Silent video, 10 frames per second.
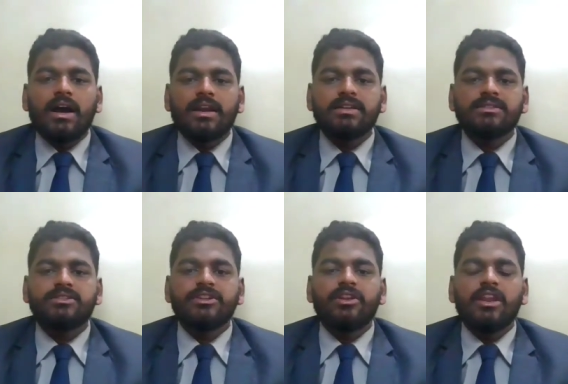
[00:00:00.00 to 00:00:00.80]

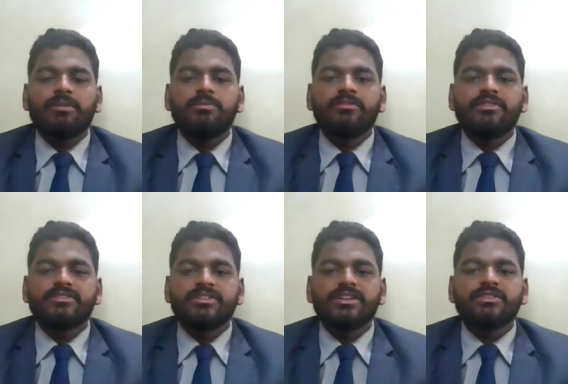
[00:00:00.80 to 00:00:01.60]
arrest the labor
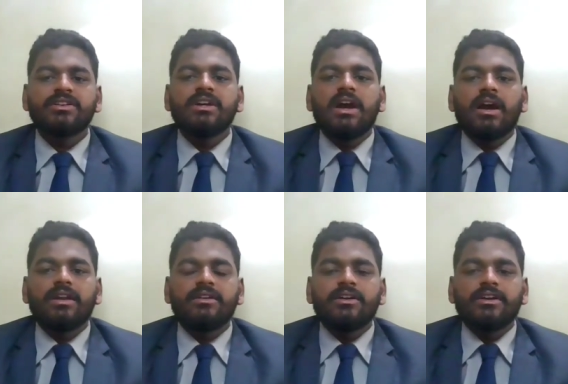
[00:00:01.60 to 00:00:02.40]
wastage
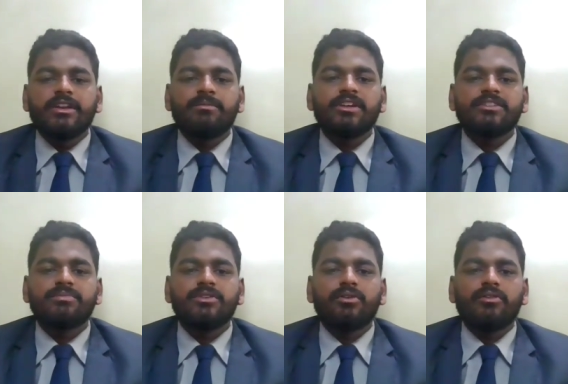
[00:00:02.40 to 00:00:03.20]
and
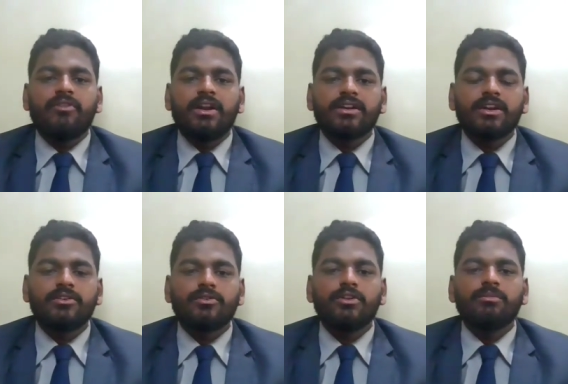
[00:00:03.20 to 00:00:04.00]
replacement of
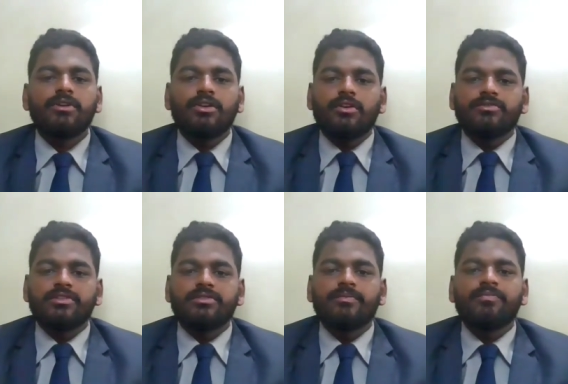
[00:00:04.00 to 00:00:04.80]
uncontrollable
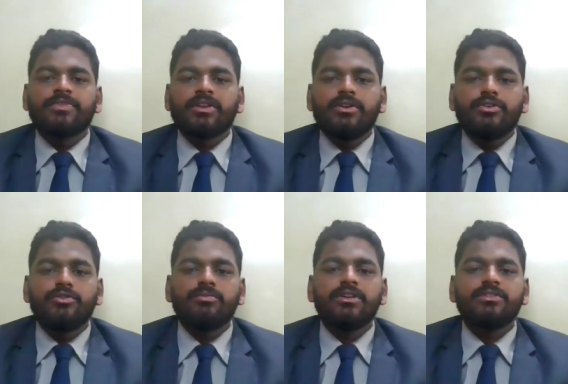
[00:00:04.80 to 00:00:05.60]
losses.
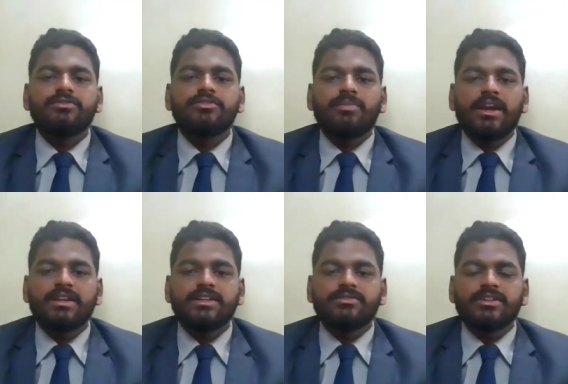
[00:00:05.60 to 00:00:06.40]
Human resource
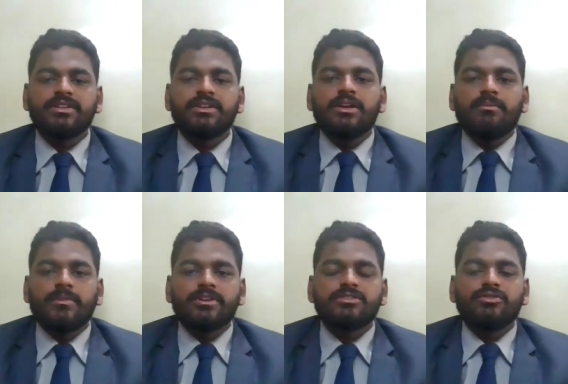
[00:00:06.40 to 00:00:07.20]
manager
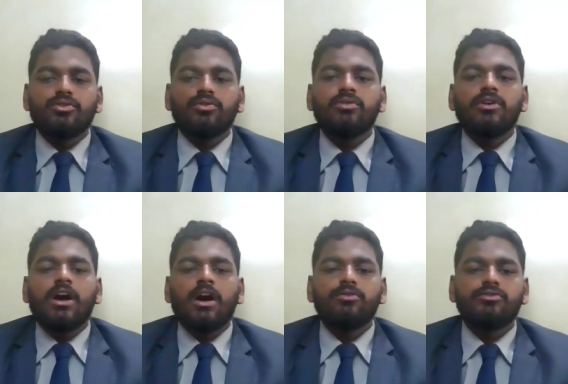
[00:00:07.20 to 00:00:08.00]
must know
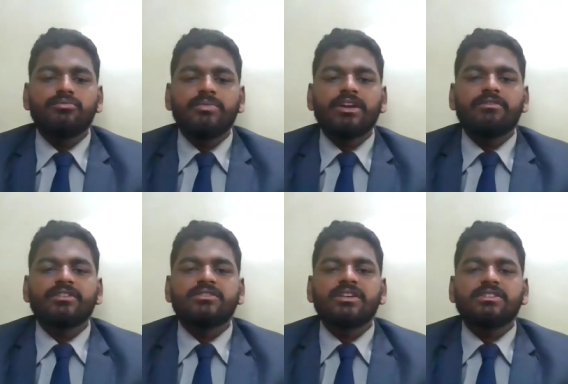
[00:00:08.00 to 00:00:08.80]
how to make
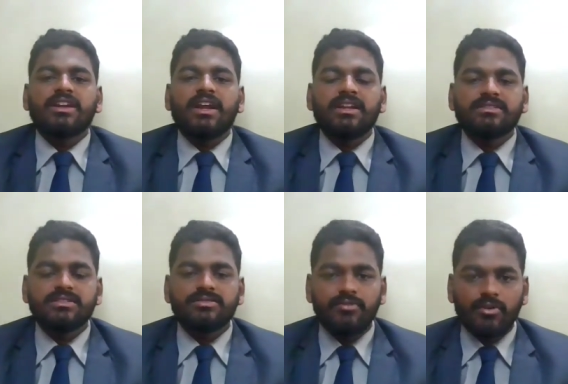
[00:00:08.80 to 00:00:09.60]
wastage
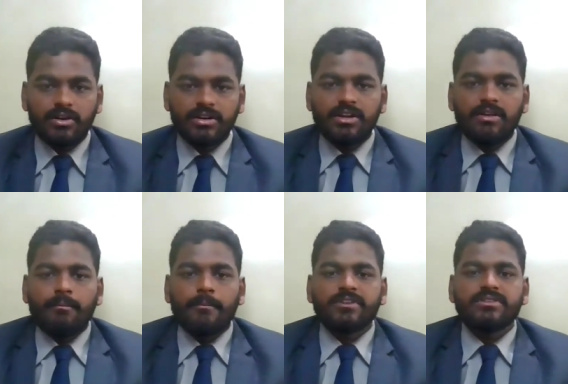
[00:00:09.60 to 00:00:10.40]
analysis for
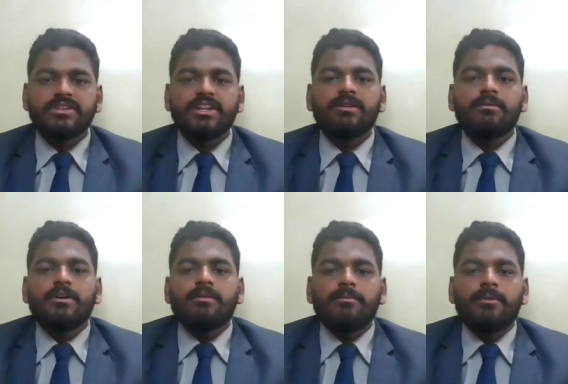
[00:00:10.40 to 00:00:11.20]
measuring
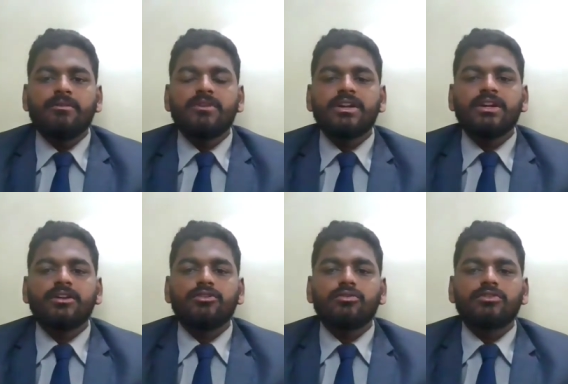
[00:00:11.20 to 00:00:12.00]

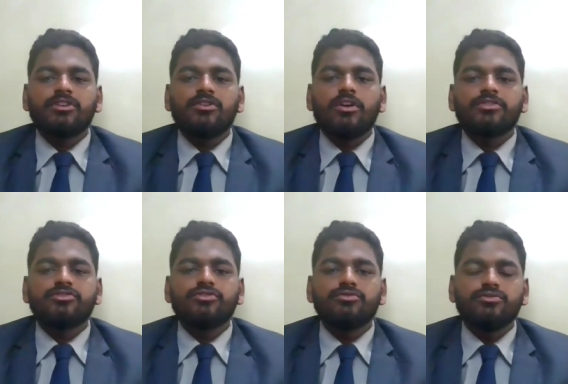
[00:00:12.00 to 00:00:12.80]
permanent total loss
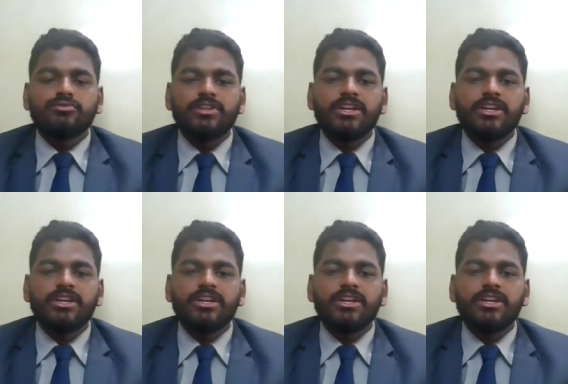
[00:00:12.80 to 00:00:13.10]
due to